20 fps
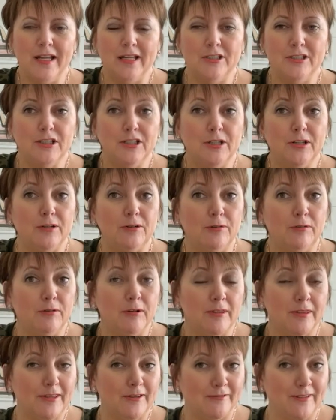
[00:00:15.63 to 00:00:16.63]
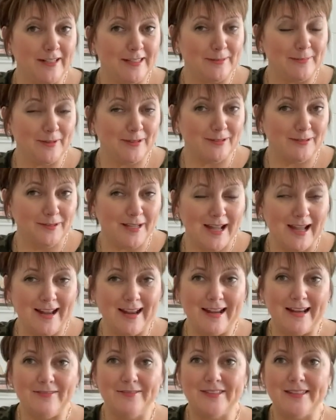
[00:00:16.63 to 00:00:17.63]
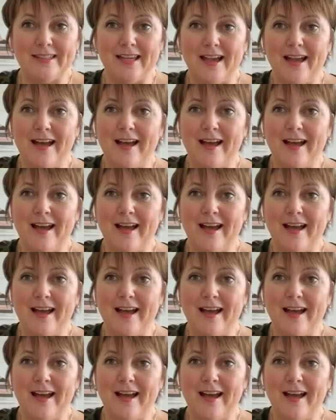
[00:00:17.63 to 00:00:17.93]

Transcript: do the Facebook Lives